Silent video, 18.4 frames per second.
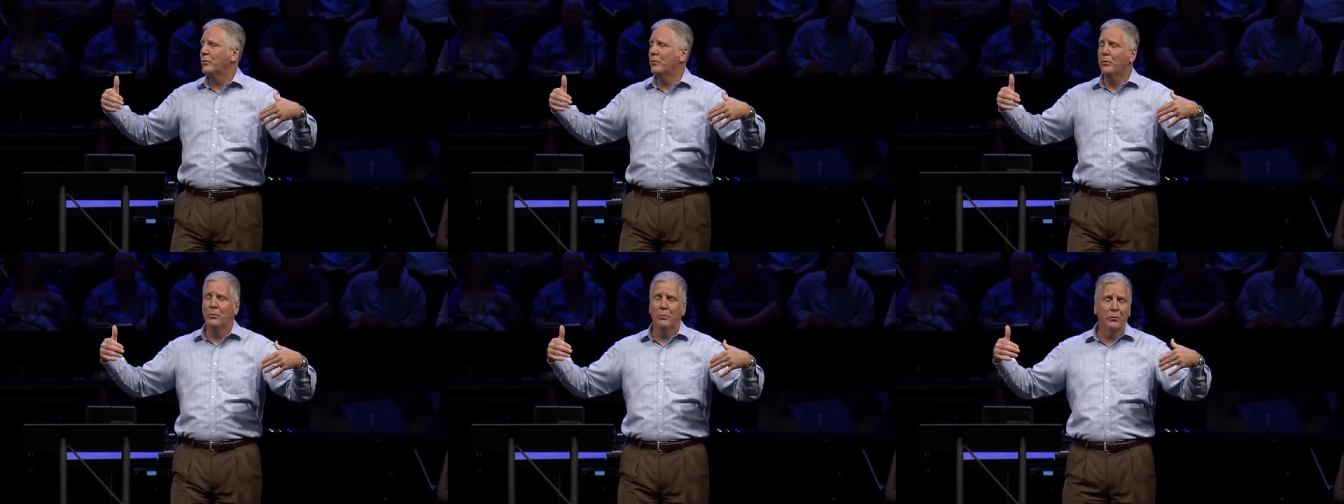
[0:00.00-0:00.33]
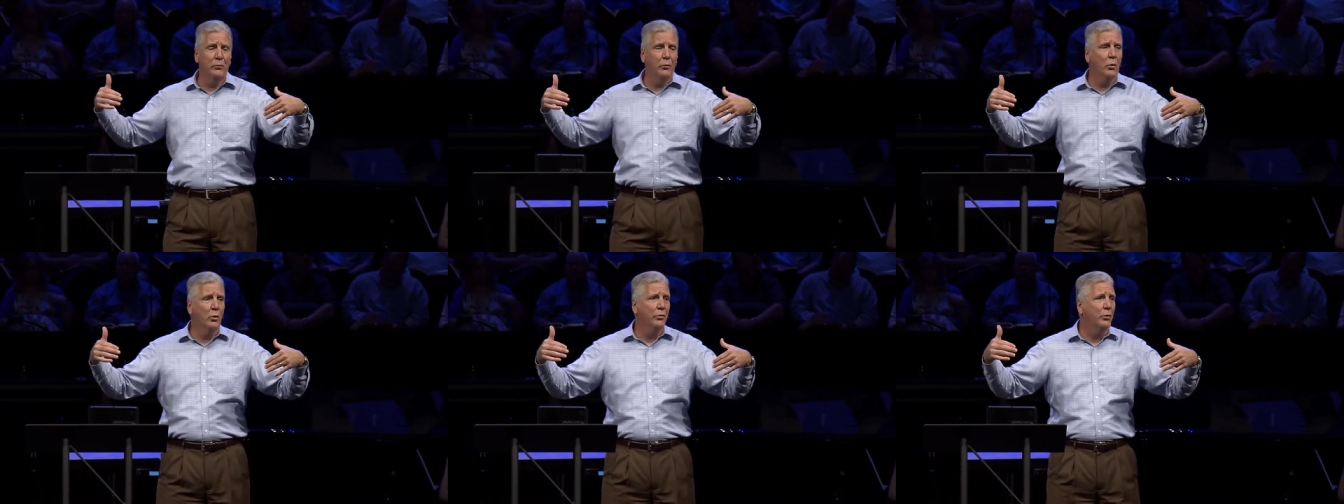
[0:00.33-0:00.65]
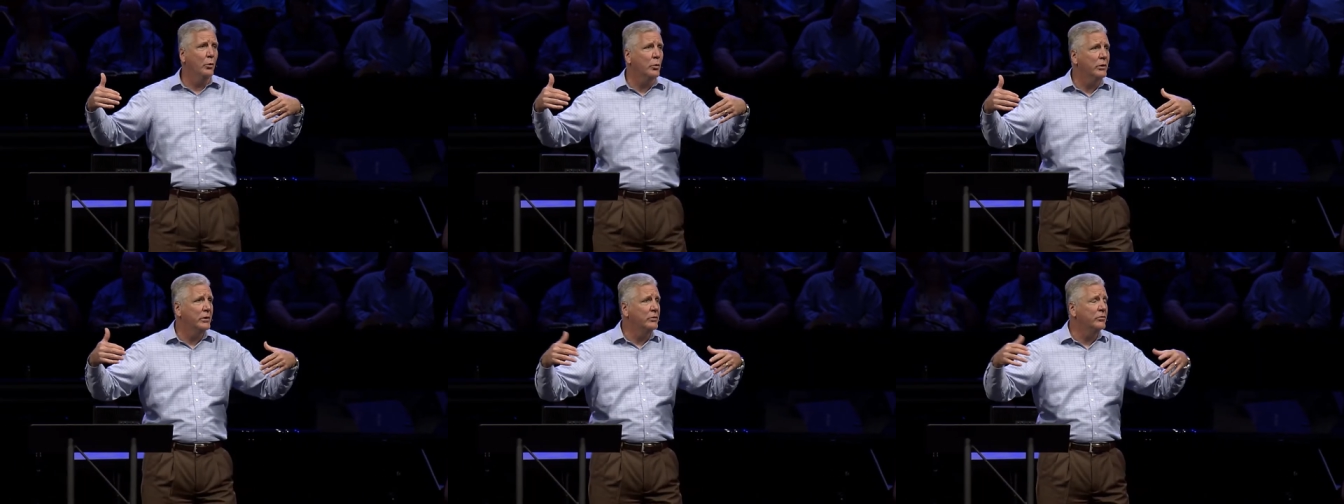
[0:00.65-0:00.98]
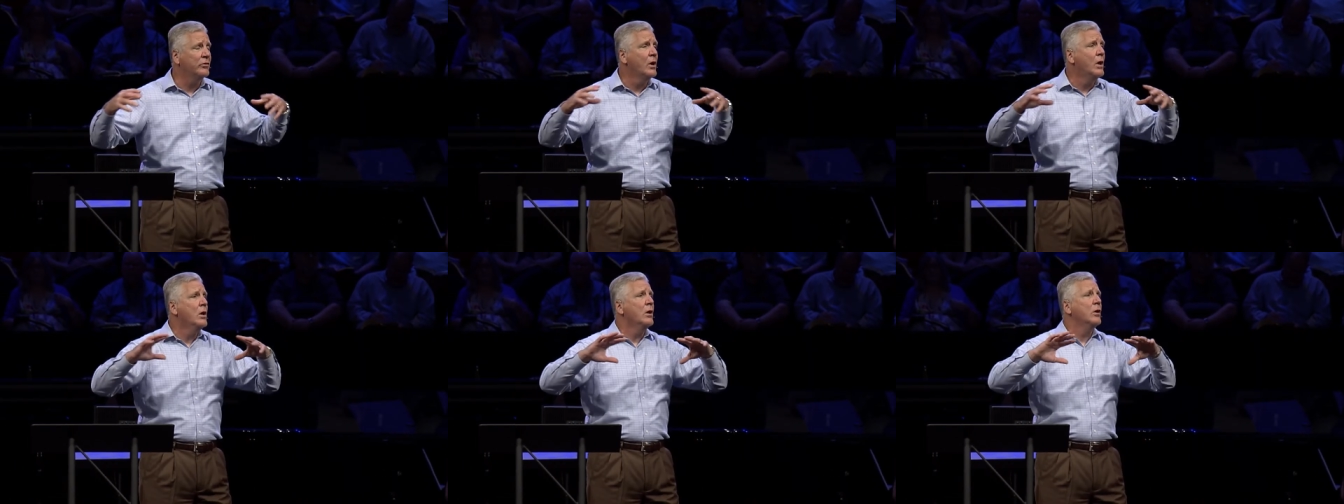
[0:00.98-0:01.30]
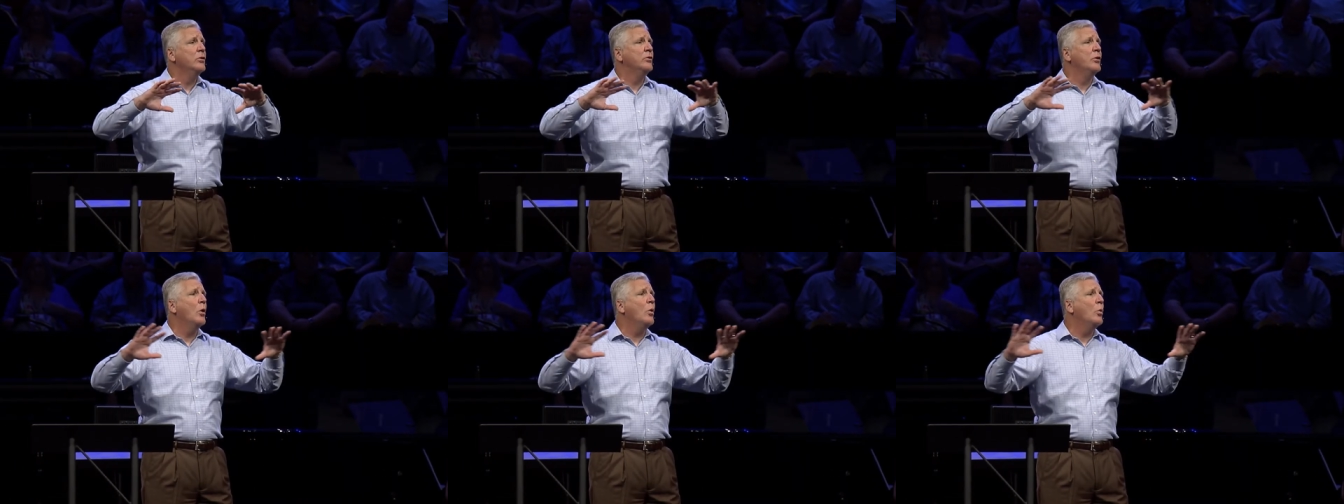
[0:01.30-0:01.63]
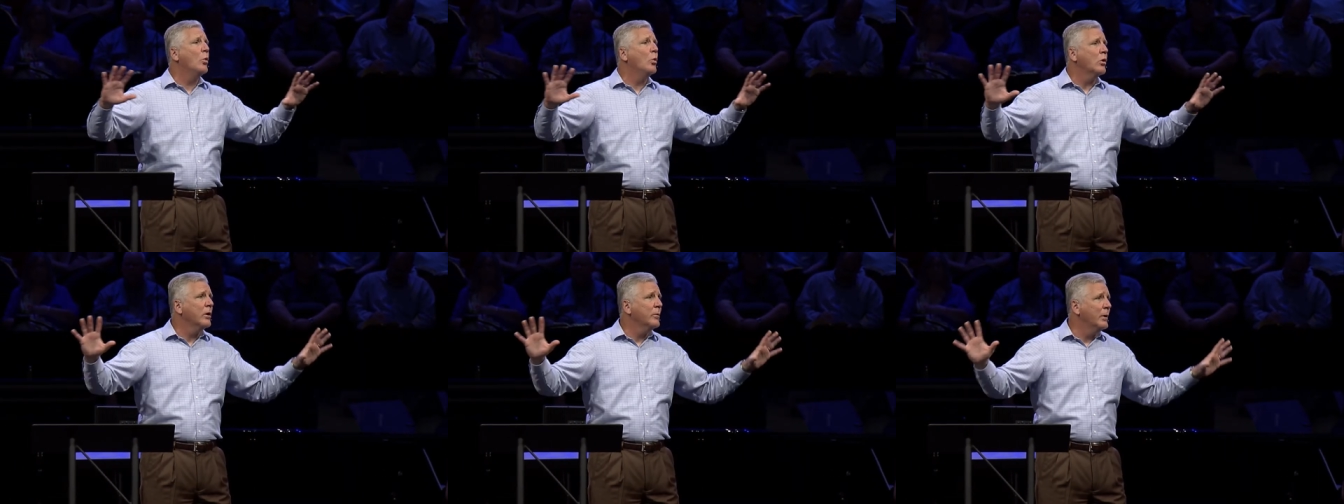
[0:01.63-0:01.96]
before authorities. Don't
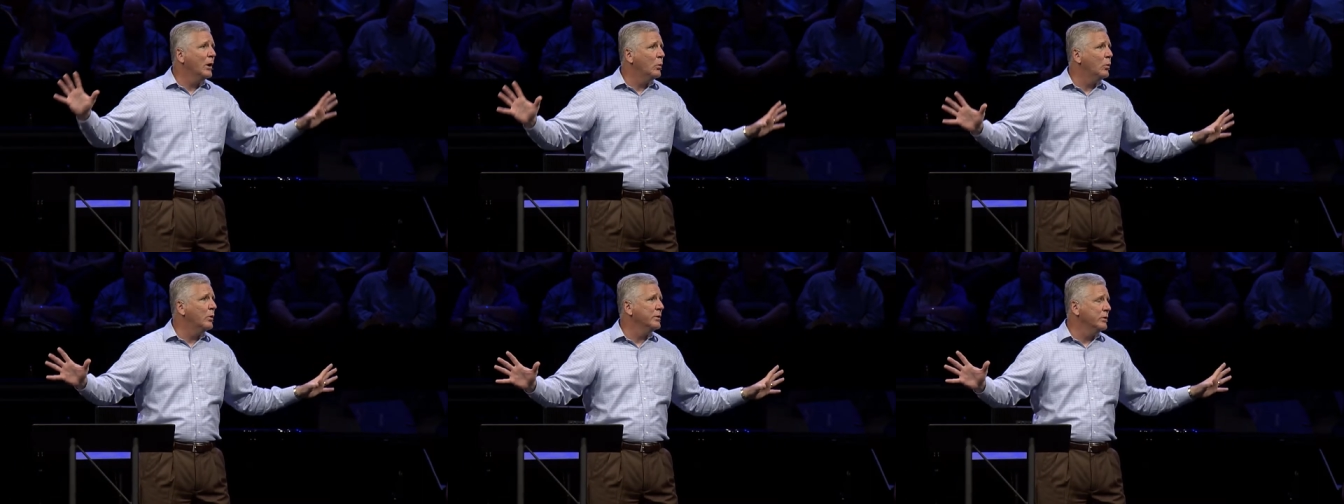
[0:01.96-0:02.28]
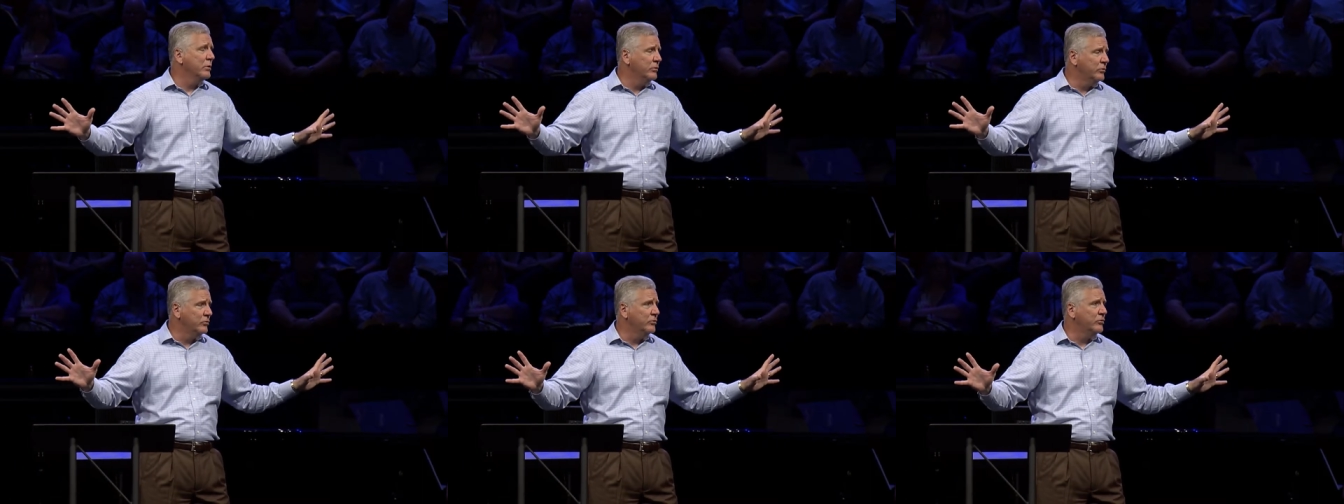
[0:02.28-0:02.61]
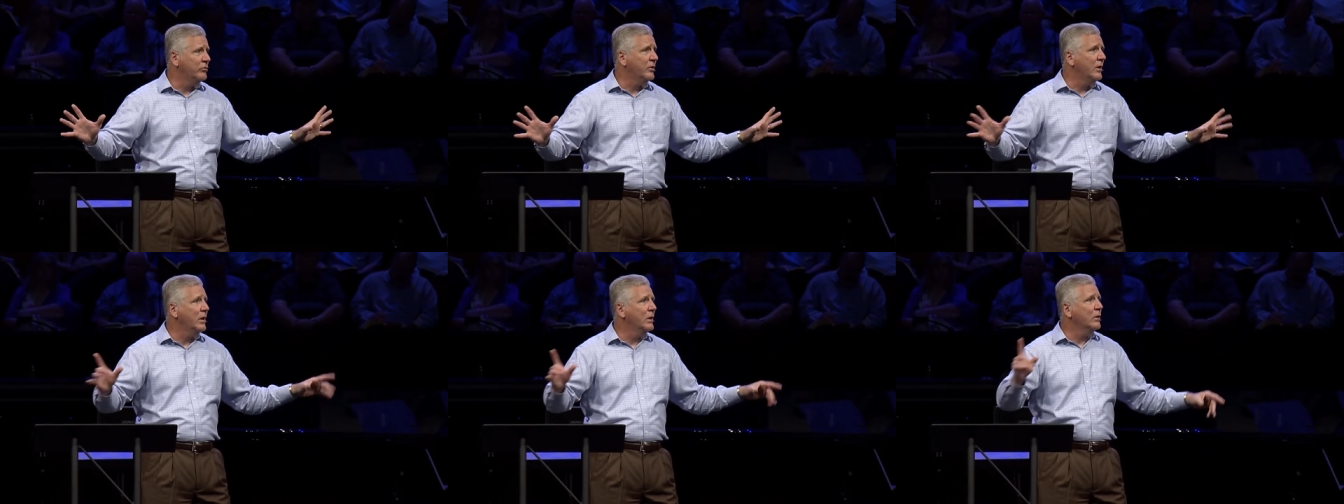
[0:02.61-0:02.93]
worry about what you should say.